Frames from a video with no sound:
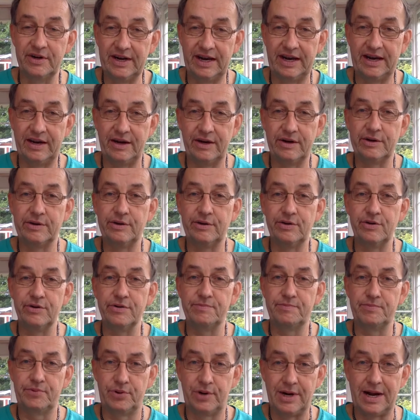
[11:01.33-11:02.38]
Leo, your
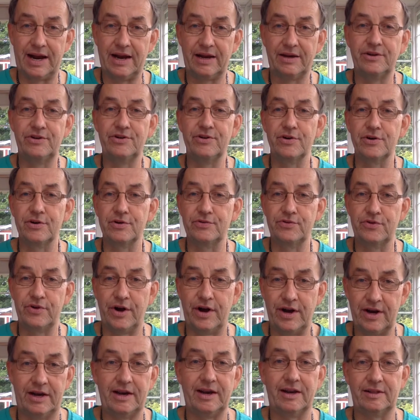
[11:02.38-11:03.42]
pride, your
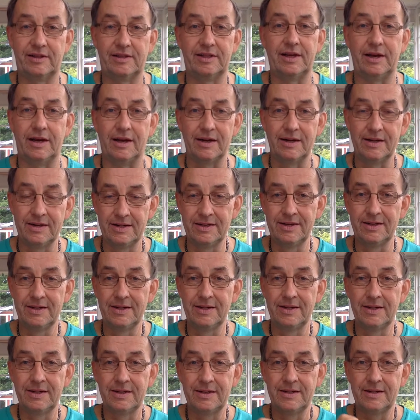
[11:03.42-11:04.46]
royalty.
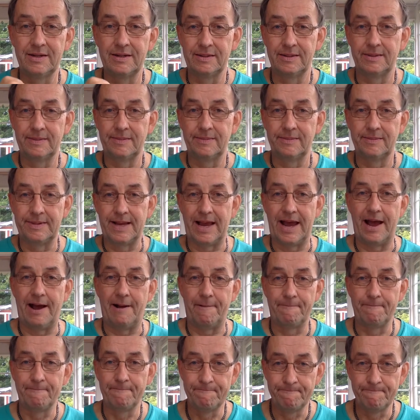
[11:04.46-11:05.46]
Yeah.